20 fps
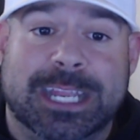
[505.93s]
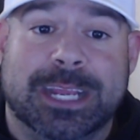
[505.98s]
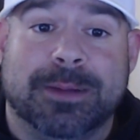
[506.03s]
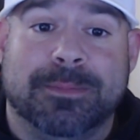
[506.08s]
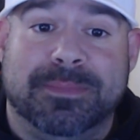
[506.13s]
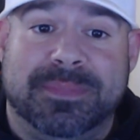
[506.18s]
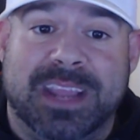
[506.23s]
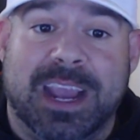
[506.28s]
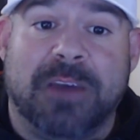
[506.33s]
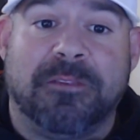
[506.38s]

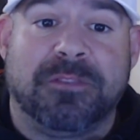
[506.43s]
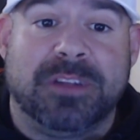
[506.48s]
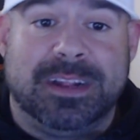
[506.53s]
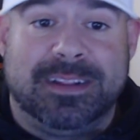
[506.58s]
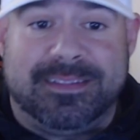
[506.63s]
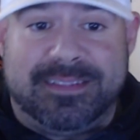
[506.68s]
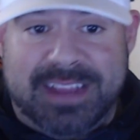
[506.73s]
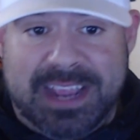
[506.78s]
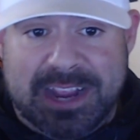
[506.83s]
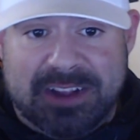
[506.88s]
definitely
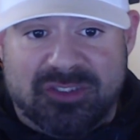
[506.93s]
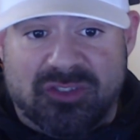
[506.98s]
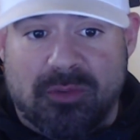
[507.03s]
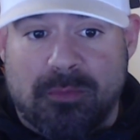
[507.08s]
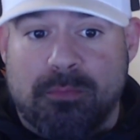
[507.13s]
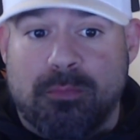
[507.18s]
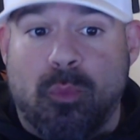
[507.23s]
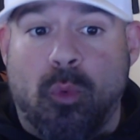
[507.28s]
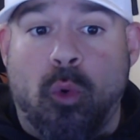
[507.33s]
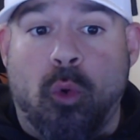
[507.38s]
takes
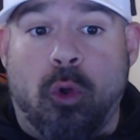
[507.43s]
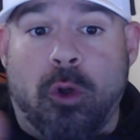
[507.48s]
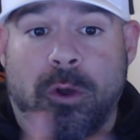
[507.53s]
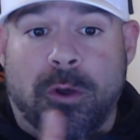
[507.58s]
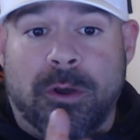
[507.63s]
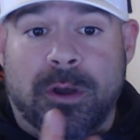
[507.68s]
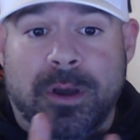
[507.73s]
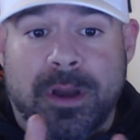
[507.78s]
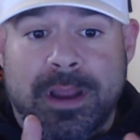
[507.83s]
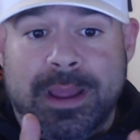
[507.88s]

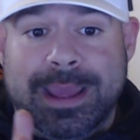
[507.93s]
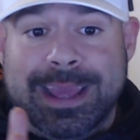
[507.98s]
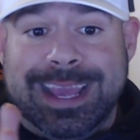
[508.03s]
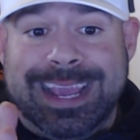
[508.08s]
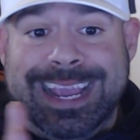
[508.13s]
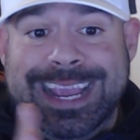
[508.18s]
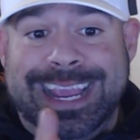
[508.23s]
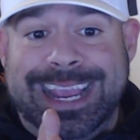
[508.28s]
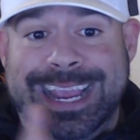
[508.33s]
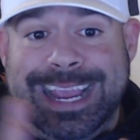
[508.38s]
more
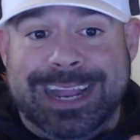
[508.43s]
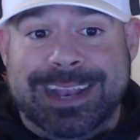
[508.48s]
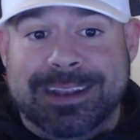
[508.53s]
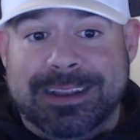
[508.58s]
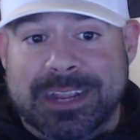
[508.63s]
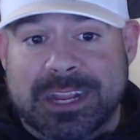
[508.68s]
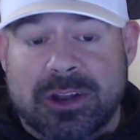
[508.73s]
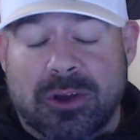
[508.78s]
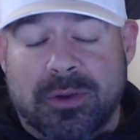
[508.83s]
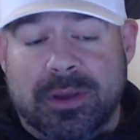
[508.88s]
in,
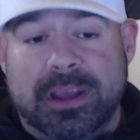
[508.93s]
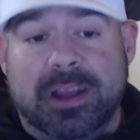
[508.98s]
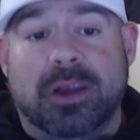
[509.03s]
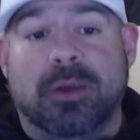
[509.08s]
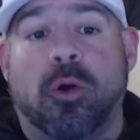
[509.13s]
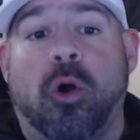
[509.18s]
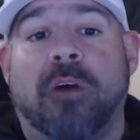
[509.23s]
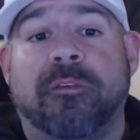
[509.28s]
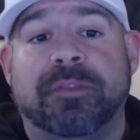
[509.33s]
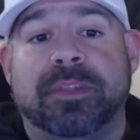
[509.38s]

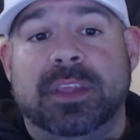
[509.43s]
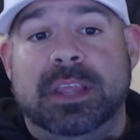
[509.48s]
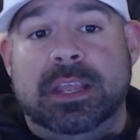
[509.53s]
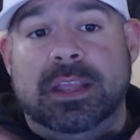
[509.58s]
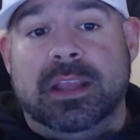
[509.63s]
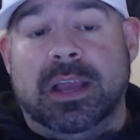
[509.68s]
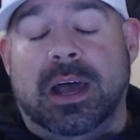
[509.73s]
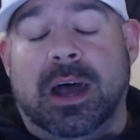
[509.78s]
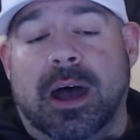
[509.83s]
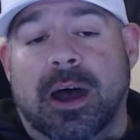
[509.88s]
off
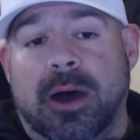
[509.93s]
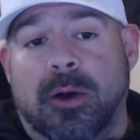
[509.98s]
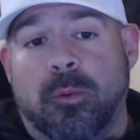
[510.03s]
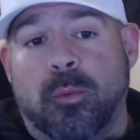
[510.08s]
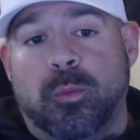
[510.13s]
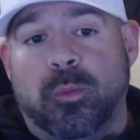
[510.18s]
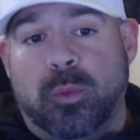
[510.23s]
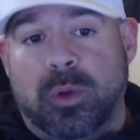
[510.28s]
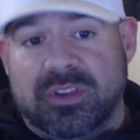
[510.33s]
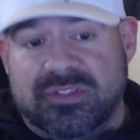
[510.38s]

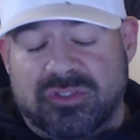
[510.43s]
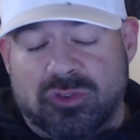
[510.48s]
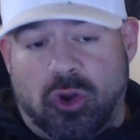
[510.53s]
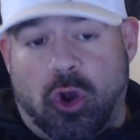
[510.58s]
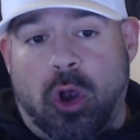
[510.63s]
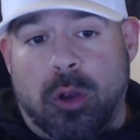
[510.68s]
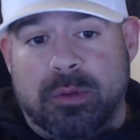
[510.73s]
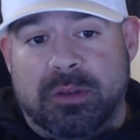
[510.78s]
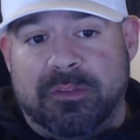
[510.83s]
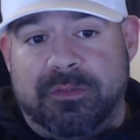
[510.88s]
the Wilson
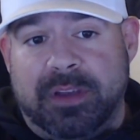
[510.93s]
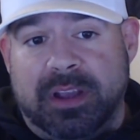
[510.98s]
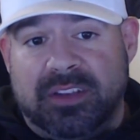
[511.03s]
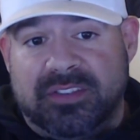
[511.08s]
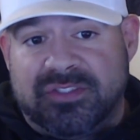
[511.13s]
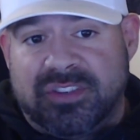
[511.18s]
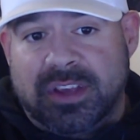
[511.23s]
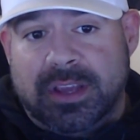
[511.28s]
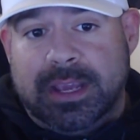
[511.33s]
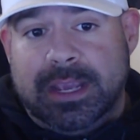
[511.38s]
carbon
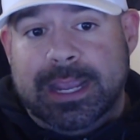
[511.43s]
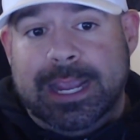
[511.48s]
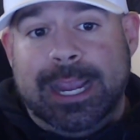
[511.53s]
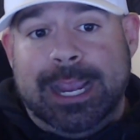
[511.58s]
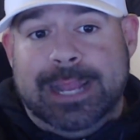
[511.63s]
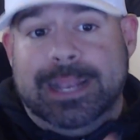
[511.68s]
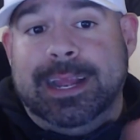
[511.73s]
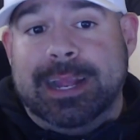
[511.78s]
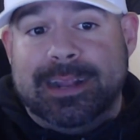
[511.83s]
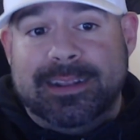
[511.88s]
face.
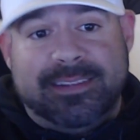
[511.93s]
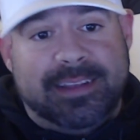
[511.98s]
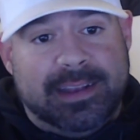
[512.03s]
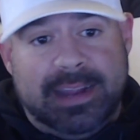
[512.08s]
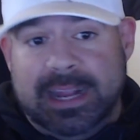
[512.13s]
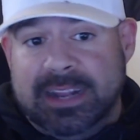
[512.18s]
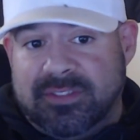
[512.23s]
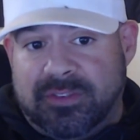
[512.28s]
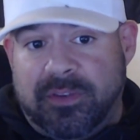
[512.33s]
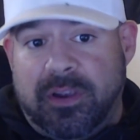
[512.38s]
It
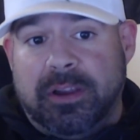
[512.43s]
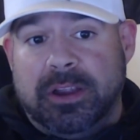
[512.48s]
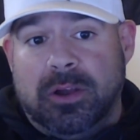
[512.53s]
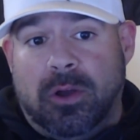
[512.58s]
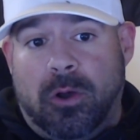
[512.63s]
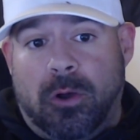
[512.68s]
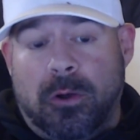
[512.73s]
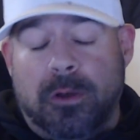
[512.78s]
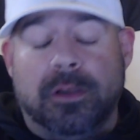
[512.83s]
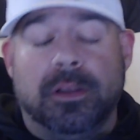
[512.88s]
hits very
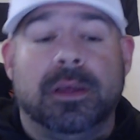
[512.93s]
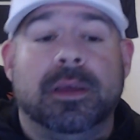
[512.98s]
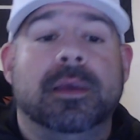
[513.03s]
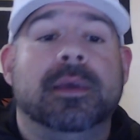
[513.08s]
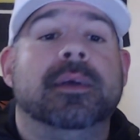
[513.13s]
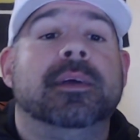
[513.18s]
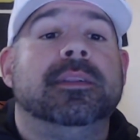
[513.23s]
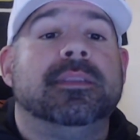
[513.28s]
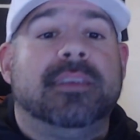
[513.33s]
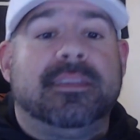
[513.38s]
hard.
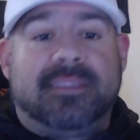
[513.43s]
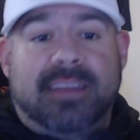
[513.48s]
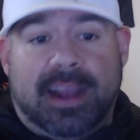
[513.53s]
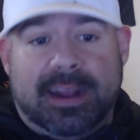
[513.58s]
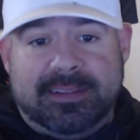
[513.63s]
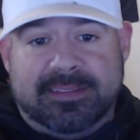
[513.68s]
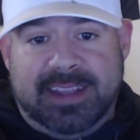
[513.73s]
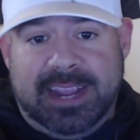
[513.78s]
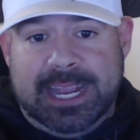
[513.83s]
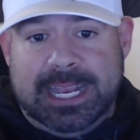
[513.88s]
The
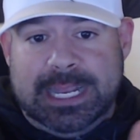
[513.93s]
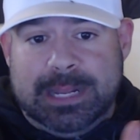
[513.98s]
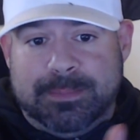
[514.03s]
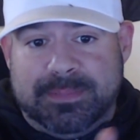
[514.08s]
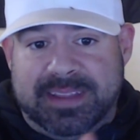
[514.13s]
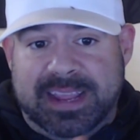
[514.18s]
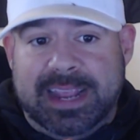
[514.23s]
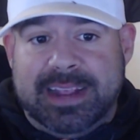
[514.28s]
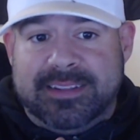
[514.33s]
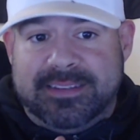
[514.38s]
titanium
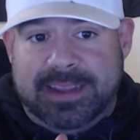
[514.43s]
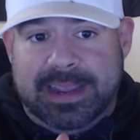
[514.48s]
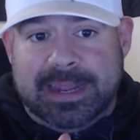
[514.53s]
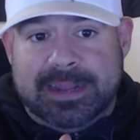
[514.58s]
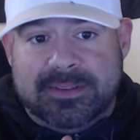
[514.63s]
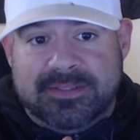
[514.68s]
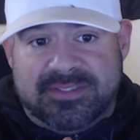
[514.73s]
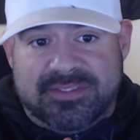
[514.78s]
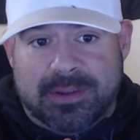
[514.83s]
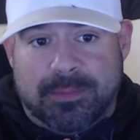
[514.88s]
takes
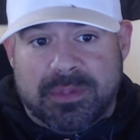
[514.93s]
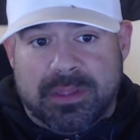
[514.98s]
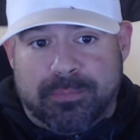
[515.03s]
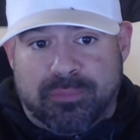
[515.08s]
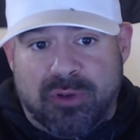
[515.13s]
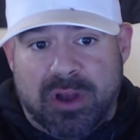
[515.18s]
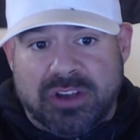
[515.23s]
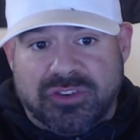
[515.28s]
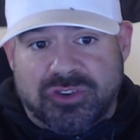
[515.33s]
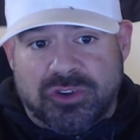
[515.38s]
in some of the
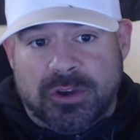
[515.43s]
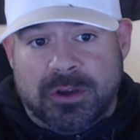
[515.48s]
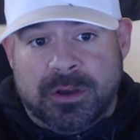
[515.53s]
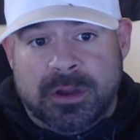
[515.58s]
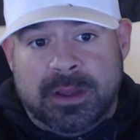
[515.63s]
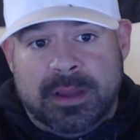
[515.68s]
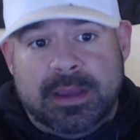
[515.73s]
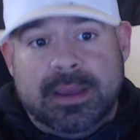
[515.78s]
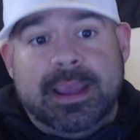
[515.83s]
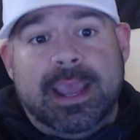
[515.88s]
pressure
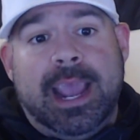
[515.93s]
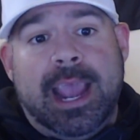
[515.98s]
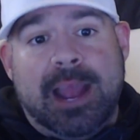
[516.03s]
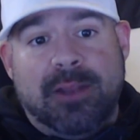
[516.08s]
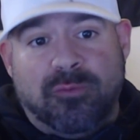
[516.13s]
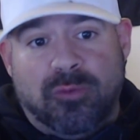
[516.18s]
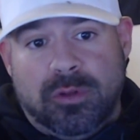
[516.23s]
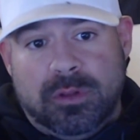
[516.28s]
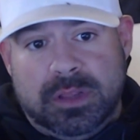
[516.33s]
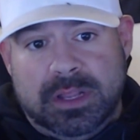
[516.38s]

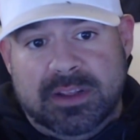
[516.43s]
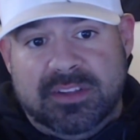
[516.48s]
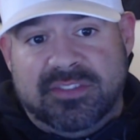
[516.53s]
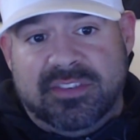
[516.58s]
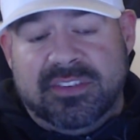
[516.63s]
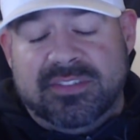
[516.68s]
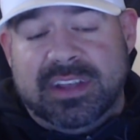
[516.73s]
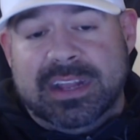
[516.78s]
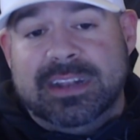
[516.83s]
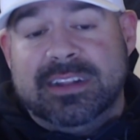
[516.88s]
and
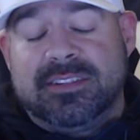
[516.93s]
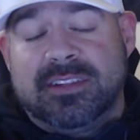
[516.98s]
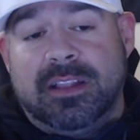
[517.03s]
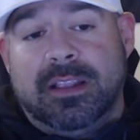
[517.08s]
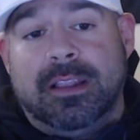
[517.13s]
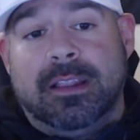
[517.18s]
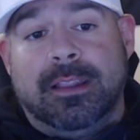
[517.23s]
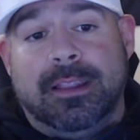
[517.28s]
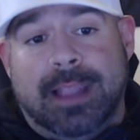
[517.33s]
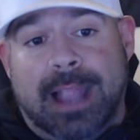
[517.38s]
releases, and it's a
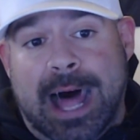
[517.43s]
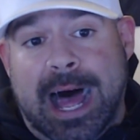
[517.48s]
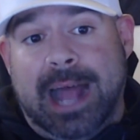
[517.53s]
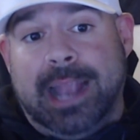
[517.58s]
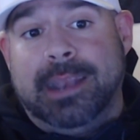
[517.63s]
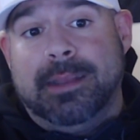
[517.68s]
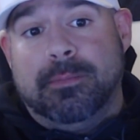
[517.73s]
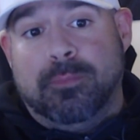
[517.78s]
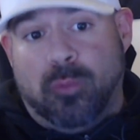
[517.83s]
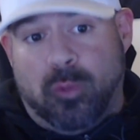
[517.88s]

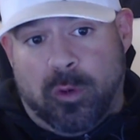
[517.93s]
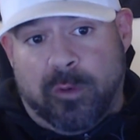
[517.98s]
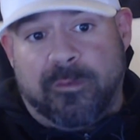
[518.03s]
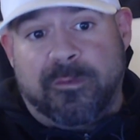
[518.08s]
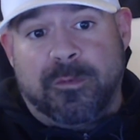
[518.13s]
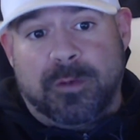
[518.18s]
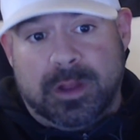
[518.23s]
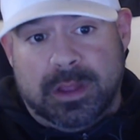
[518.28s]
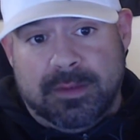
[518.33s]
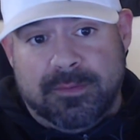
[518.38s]
lot more
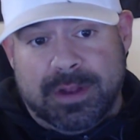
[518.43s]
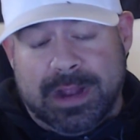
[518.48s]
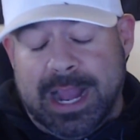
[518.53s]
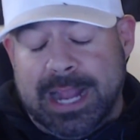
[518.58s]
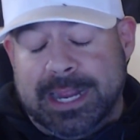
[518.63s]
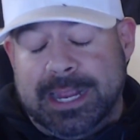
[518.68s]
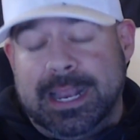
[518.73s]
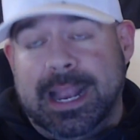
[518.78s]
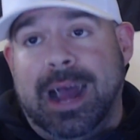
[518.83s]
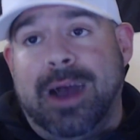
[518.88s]
forgiving. I
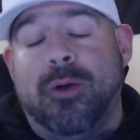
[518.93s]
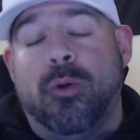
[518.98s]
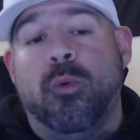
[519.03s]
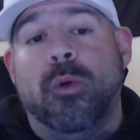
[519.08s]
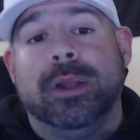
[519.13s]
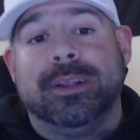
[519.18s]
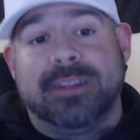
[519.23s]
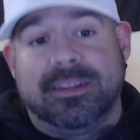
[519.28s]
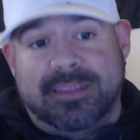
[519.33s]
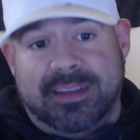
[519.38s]
cannot
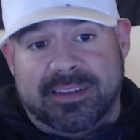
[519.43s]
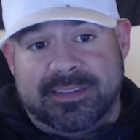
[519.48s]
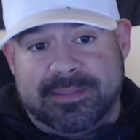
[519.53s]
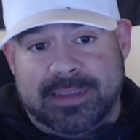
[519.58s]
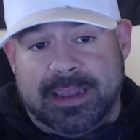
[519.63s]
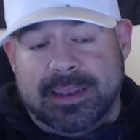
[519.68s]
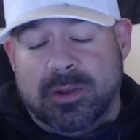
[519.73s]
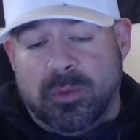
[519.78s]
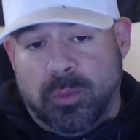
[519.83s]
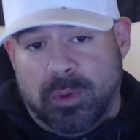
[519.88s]
wait to test
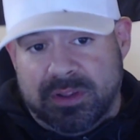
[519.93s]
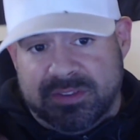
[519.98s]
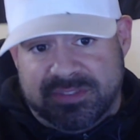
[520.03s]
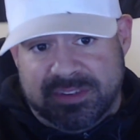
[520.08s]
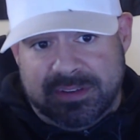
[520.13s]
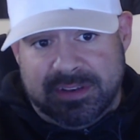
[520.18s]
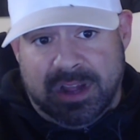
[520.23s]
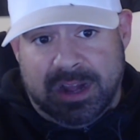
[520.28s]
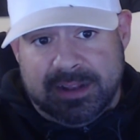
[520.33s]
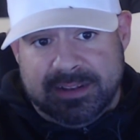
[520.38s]
that in a
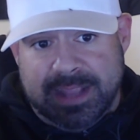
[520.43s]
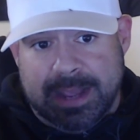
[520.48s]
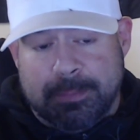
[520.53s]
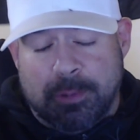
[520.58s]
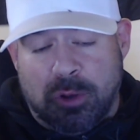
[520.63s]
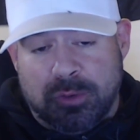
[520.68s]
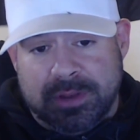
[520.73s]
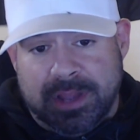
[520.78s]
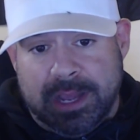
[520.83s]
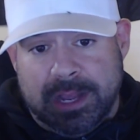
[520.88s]
Wilson
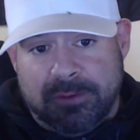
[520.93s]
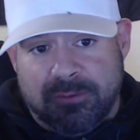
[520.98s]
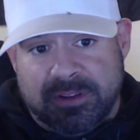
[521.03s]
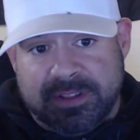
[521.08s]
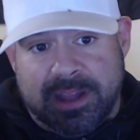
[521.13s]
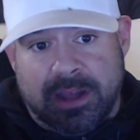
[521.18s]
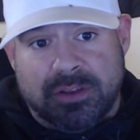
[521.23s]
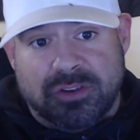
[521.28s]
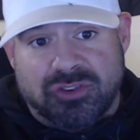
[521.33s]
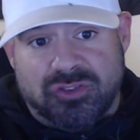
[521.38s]
demo day right
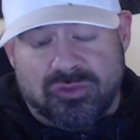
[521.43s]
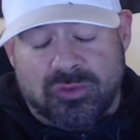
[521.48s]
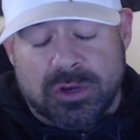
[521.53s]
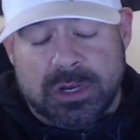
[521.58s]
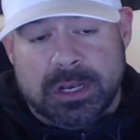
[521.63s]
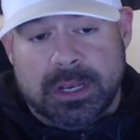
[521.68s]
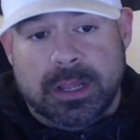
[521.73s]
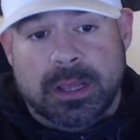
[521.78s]
down the street.